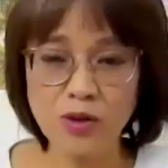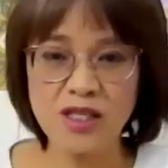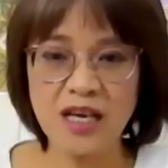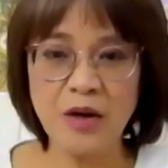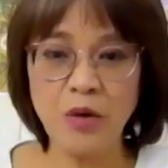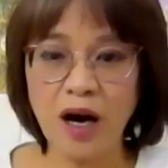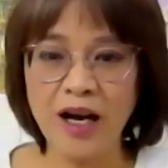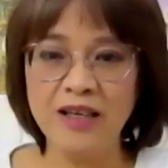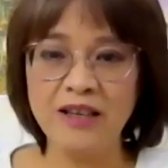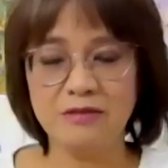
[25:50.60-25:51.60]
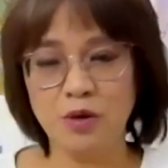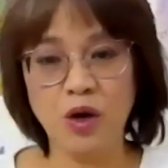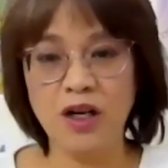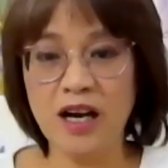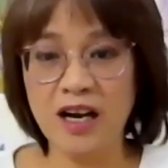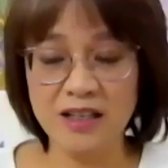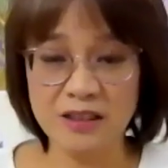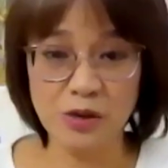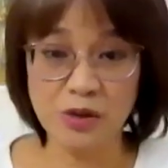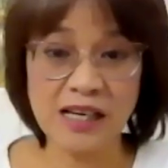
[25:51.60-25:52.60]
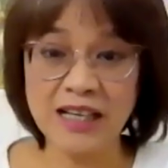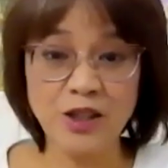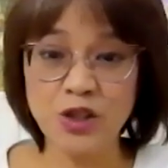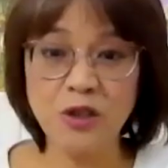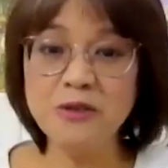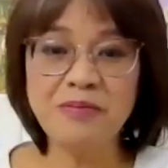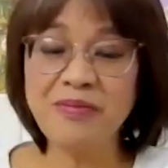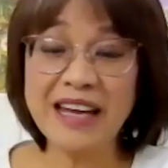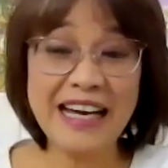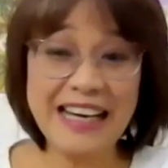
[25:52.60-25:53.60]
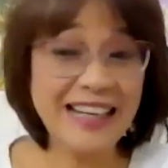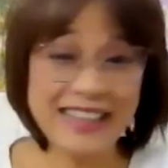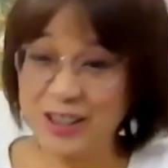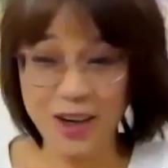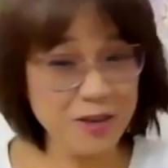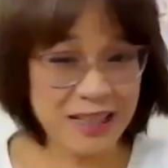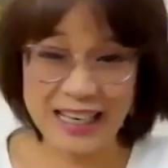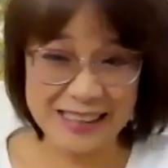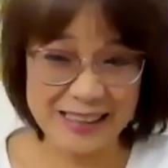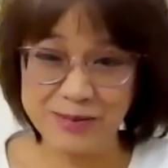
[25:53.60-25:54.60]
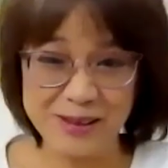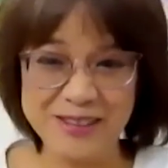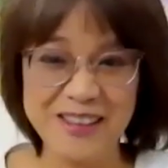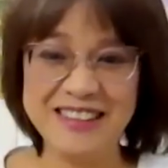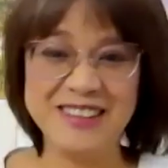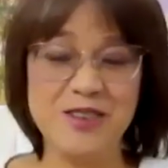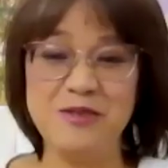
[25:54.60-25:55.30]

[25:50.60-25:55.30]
statewide watercolor society show. It did not even get accepted, right?